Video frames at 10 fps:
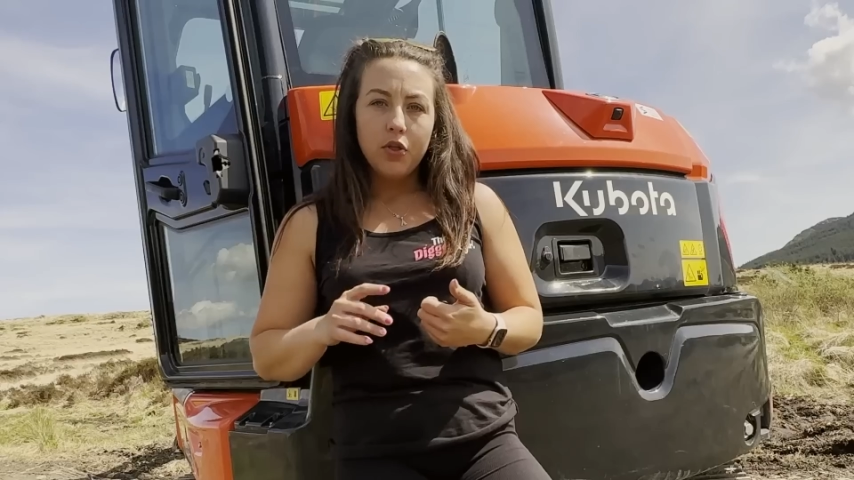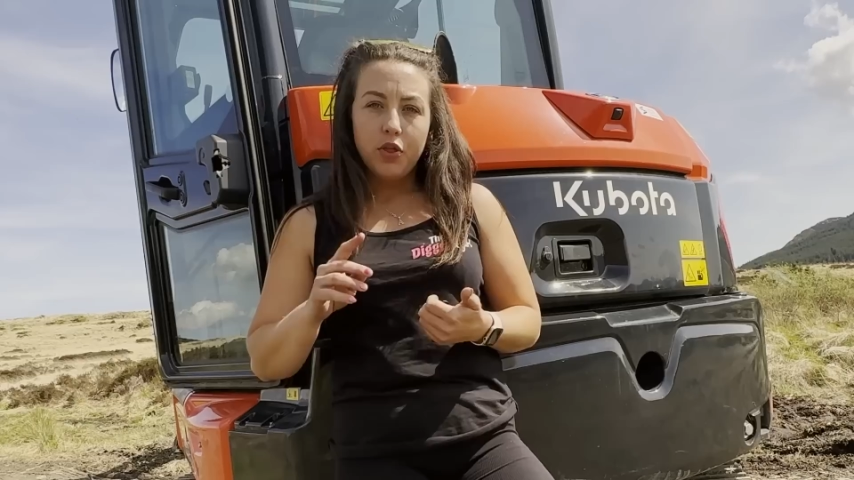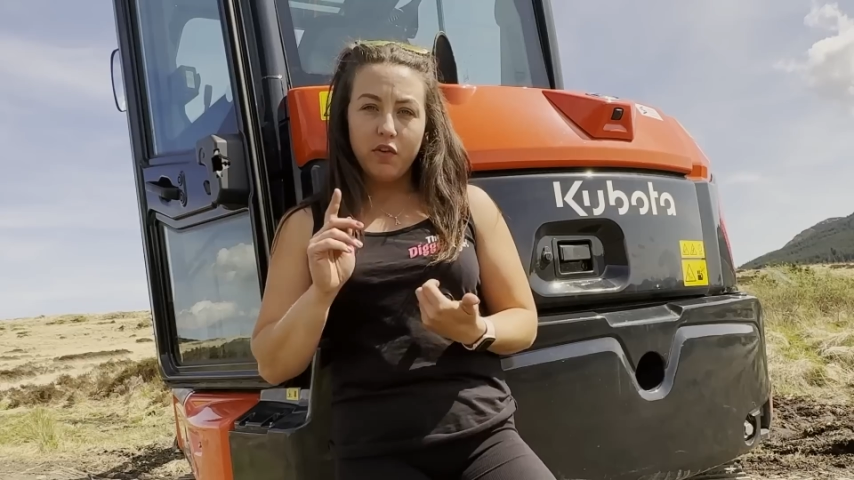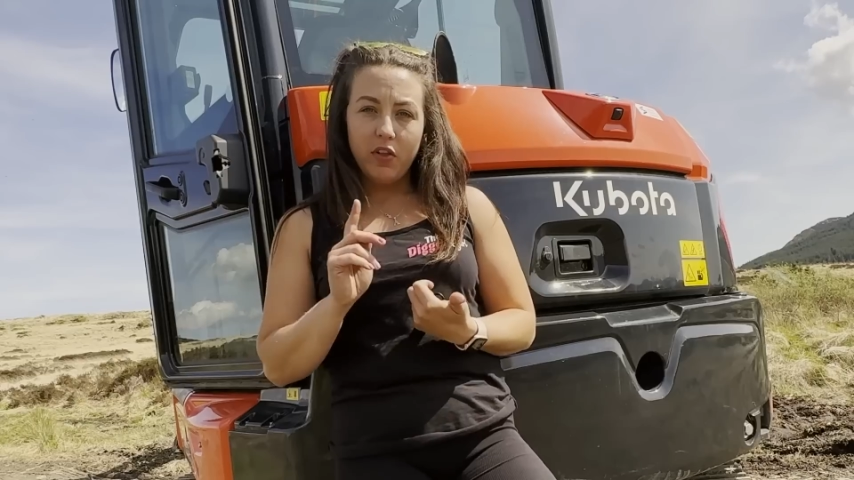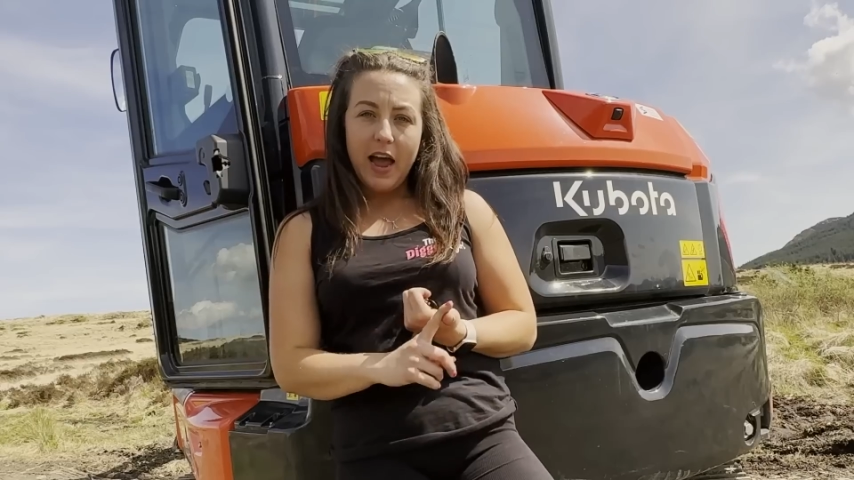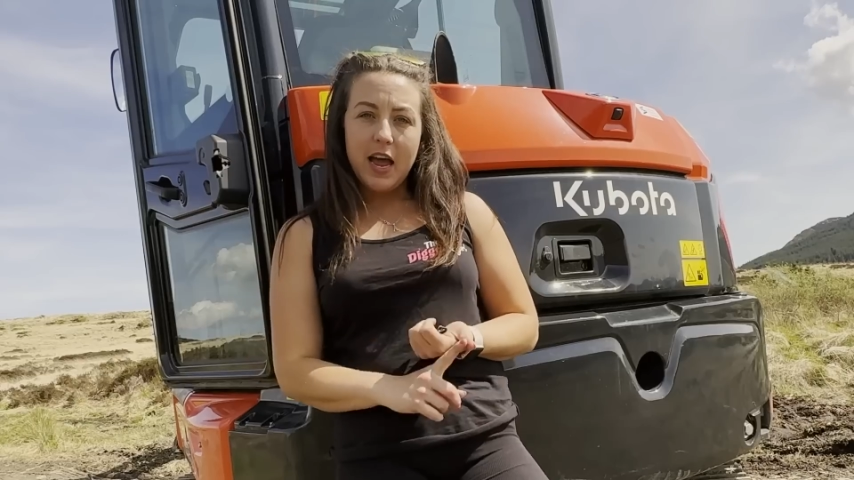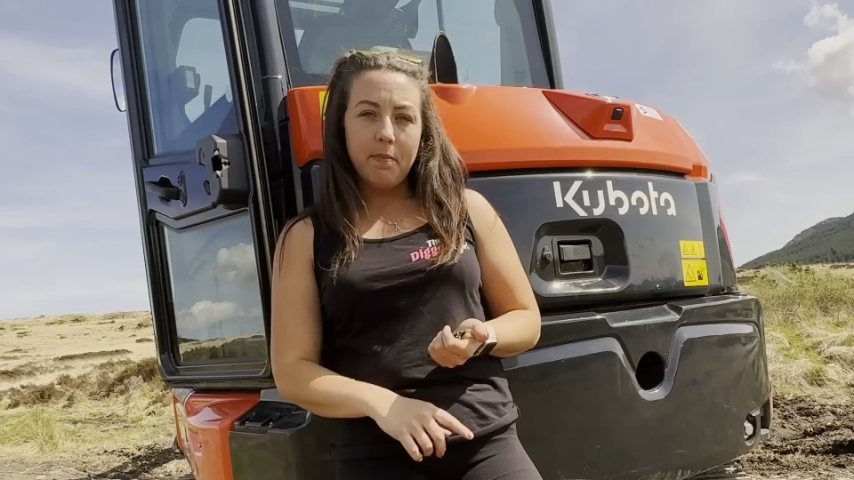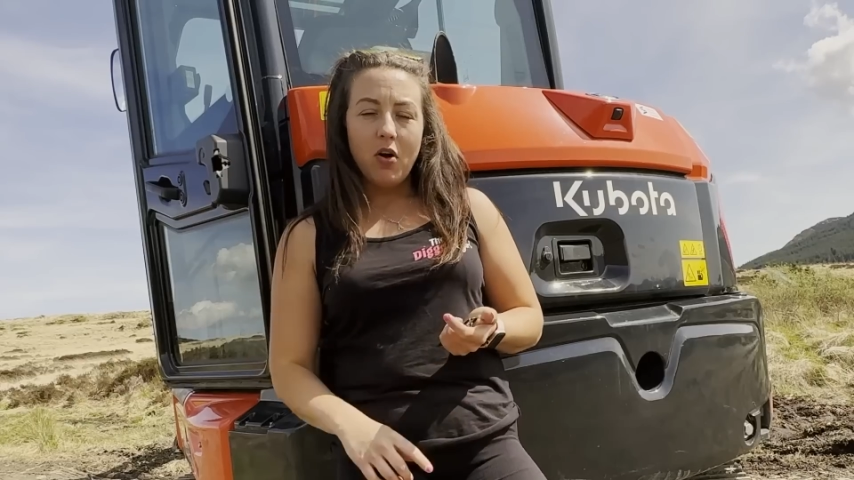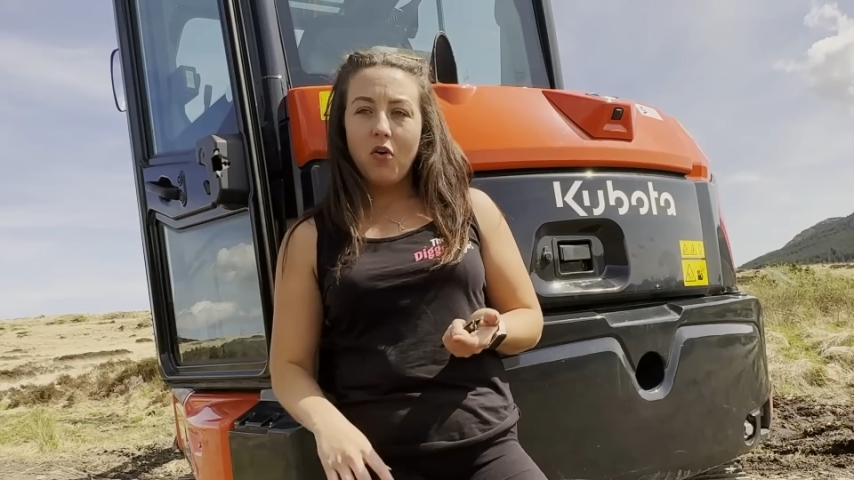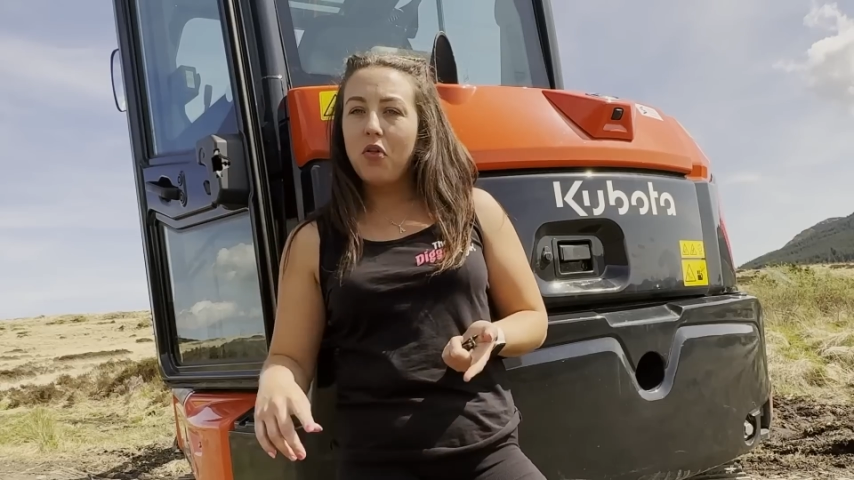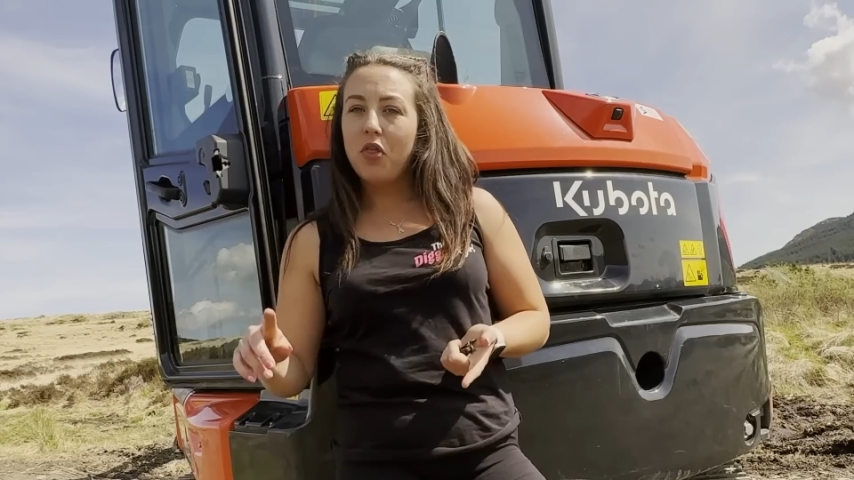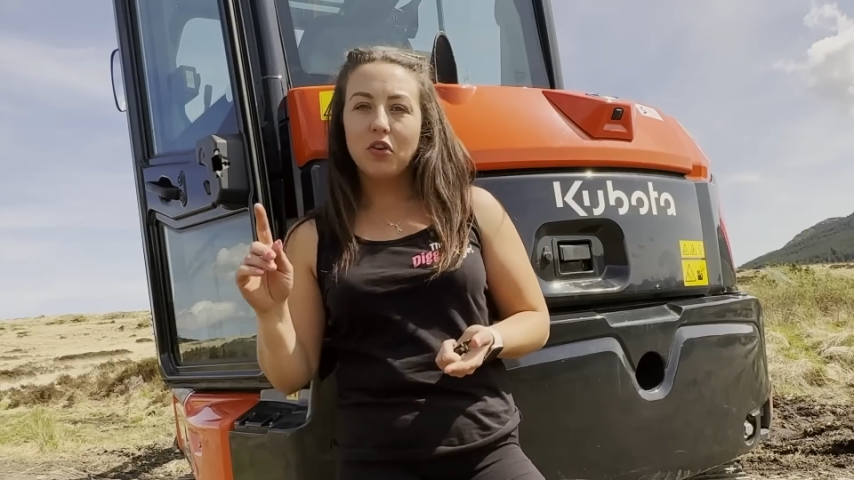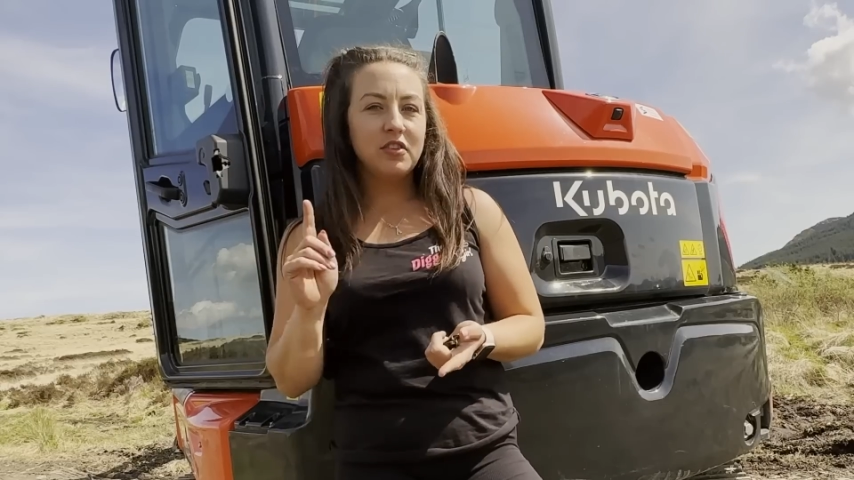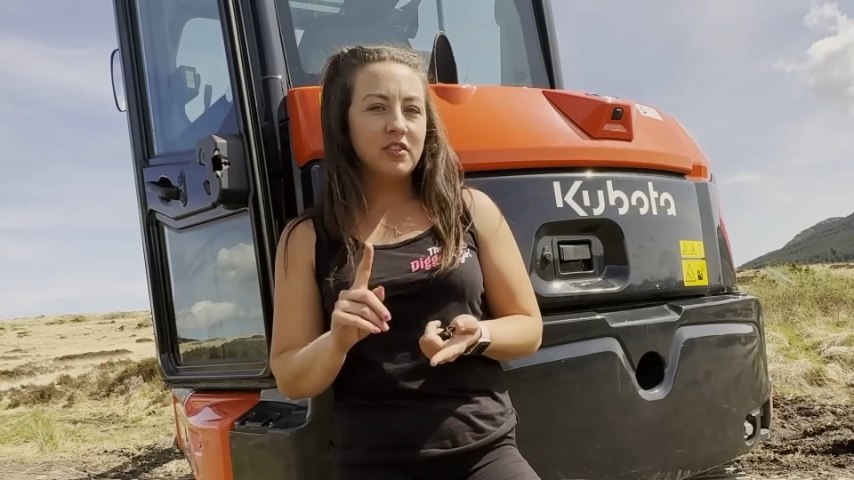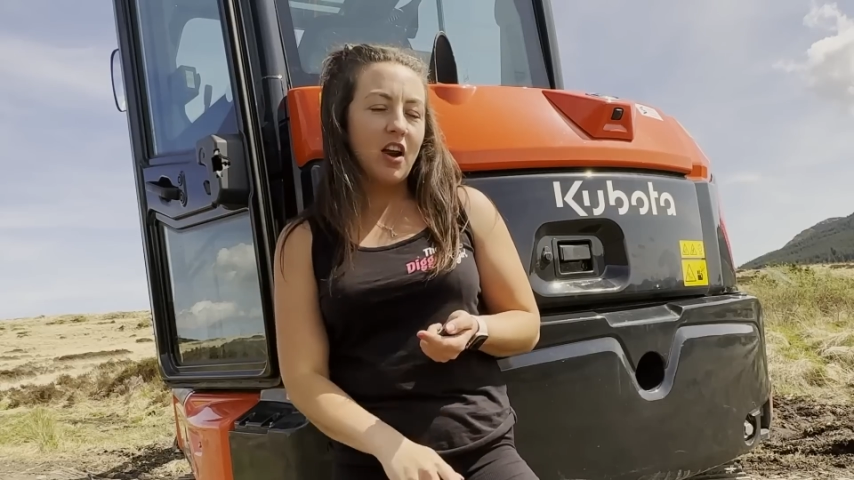They're reliable, they'll
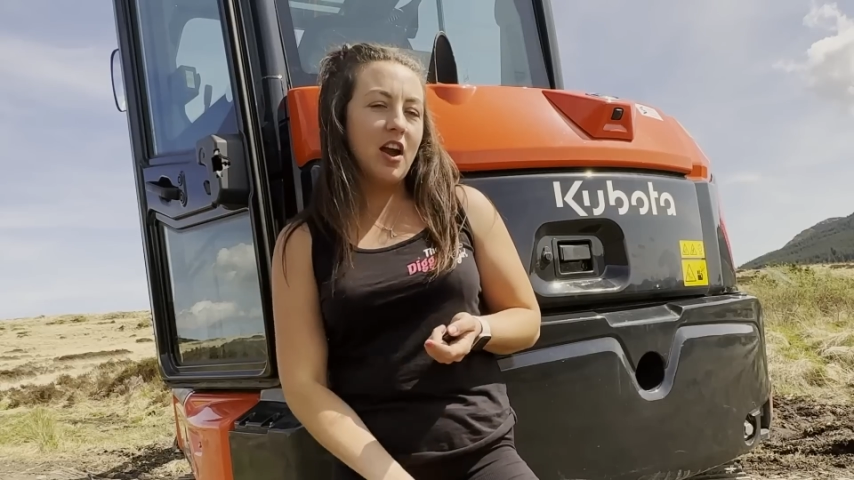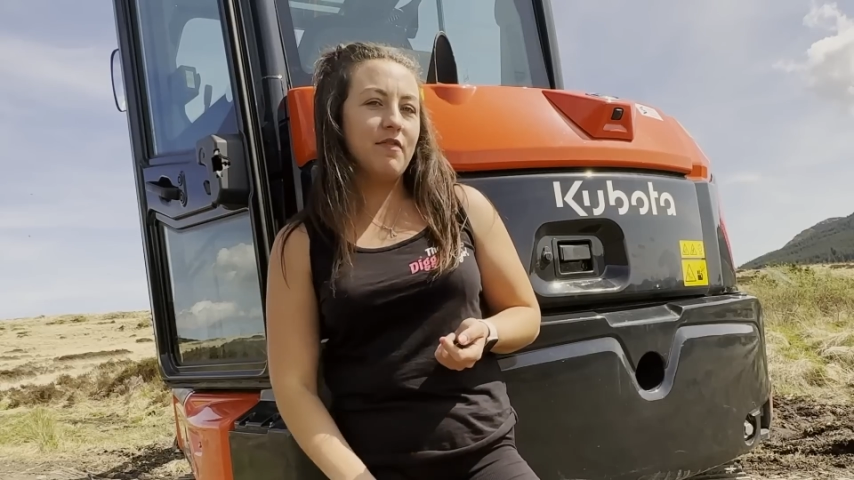start